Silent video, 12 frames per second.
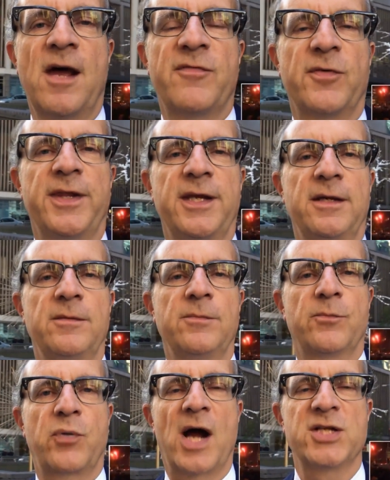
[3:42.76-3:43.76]
endeavor the
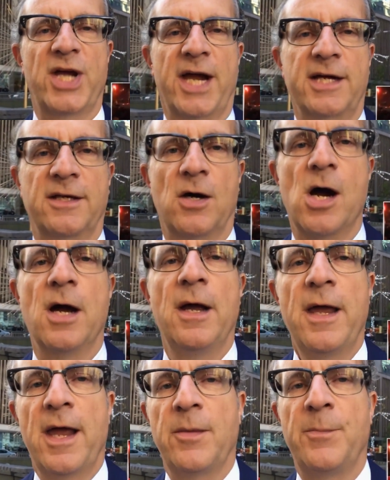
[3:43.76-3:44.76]
project
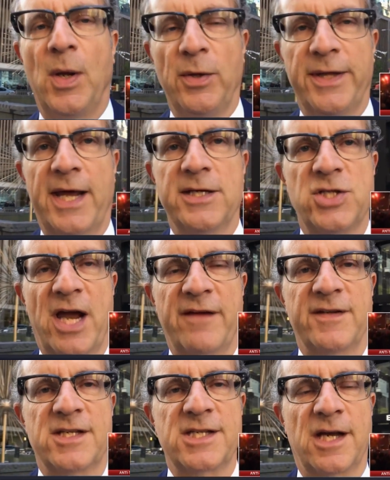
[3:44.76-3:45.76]
and build that
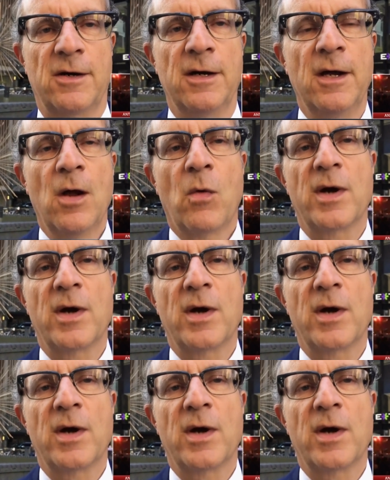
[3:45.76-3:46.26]
Javits Center,